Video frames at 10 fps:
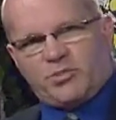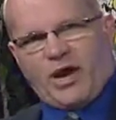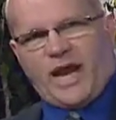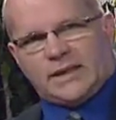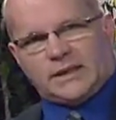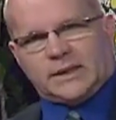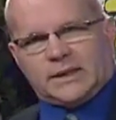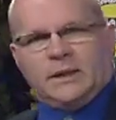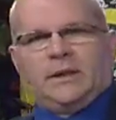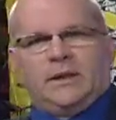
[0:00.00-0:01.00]

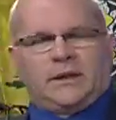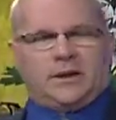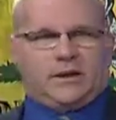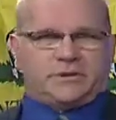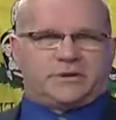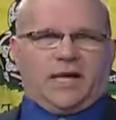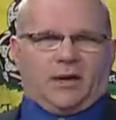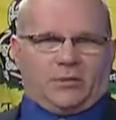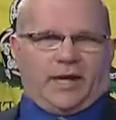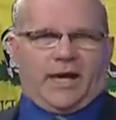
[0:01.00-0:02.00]
Bradley. You understand what